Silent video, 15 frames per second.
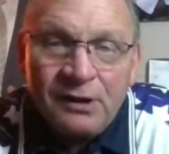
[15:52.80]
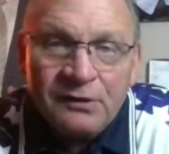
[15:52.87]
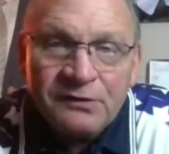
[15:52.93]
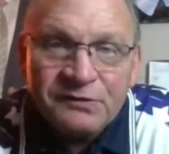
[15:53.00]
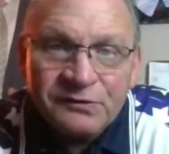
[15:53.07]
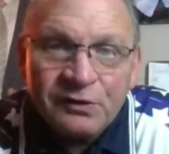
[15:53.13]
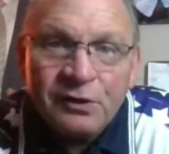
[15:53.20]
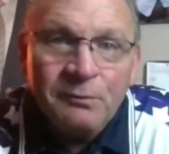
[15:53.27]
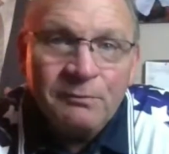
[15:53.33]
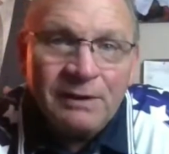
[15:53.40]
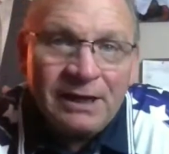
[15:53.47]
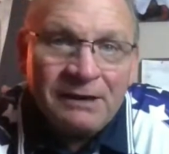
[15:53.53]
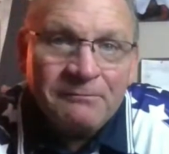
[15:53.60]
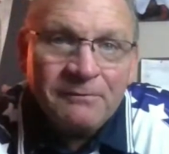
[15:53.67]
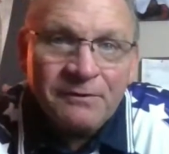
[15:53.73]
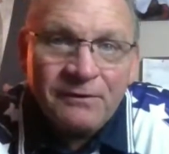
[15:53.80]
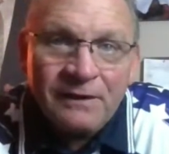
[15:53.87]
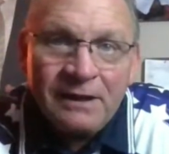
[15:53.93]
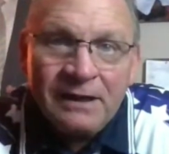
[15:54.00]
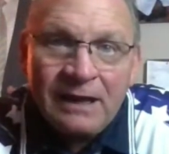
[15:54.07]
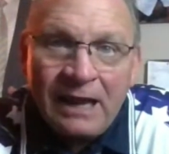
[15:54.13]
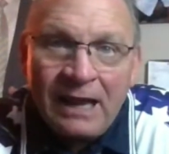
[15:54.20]
assume that
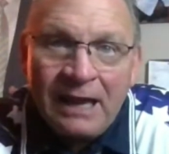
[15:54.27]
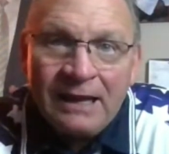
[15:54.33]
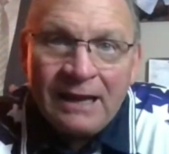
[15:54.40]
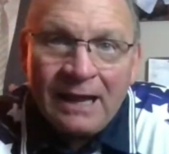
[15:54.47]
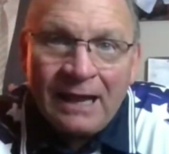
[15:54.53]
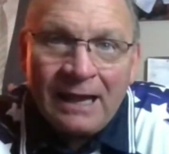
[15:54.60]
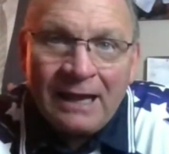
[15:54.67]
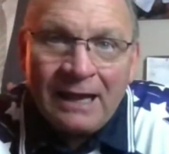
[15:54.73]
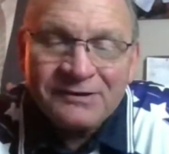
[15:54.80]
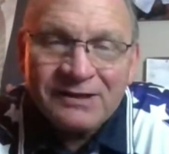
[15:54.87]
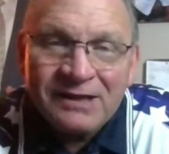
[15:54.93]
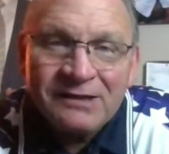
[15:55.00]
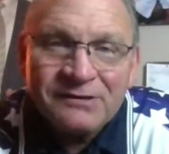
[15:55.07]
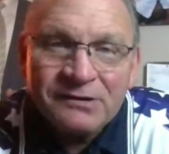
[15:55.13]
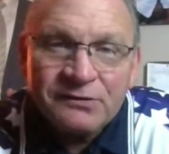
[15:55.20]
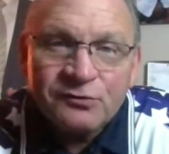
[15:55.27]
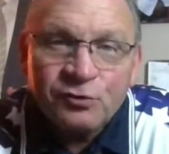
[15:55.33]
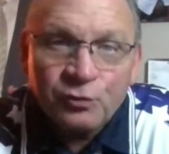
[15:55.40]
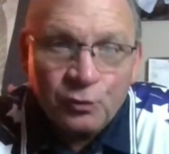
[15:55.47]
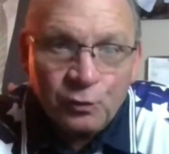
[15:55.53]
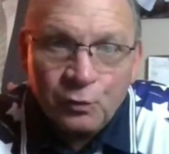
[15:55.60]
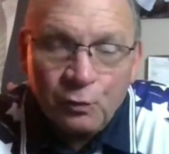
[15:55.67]
everything AI says is
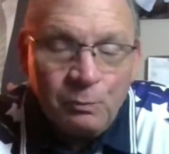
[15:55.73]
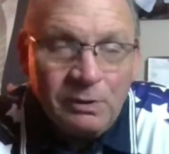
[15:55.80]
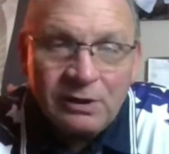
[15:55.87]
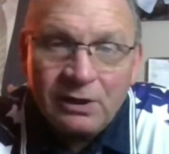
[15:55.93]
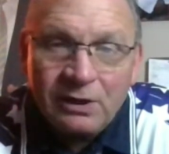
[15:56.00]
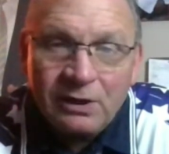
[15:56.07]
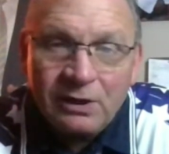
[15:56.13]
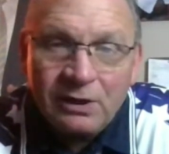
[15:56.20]
true, because